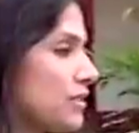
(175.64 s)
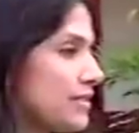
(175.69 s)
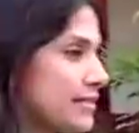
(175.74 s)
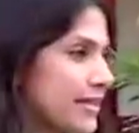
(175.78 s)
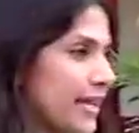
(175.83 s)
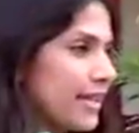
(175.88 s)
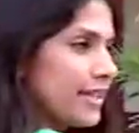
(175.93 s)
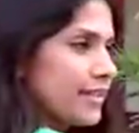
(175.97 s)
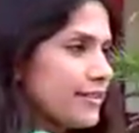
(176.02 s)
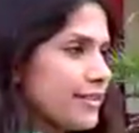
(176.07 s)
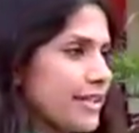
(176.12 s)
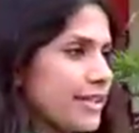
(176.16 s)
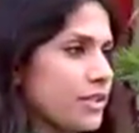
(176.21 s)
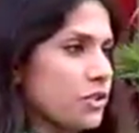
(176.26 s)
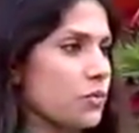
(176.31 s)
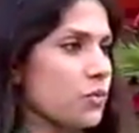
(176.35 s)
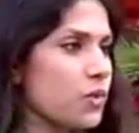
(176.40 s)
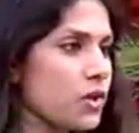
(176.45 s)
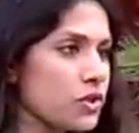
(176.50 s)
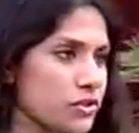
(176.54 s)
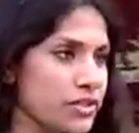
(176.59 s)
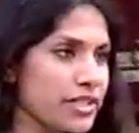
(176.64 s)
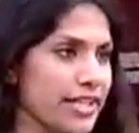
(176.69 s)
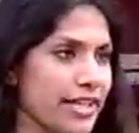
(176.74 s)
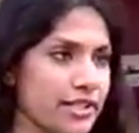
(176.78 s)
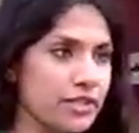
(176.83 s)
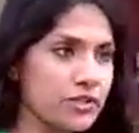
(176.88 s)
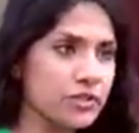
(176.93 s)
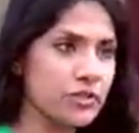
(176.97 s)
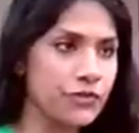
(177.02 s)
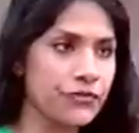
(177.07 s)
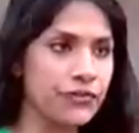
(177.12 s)
decided that you want to
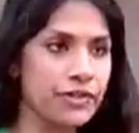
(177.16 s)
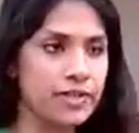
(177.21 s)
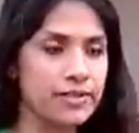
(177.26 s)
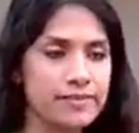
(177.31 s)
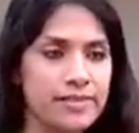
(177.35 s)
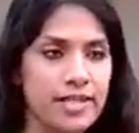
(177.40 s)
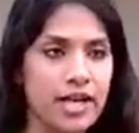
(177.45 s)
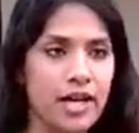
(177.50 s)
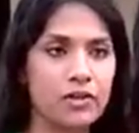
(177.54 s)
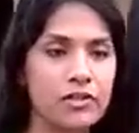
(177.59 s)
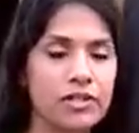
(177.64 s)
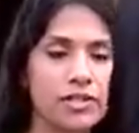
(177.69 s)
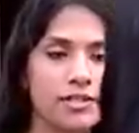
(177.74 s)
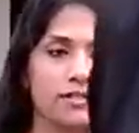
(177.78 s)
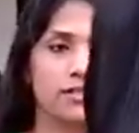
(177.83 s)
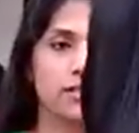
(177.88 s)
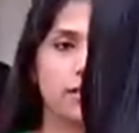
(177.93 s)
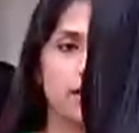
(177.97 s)
get into films, how did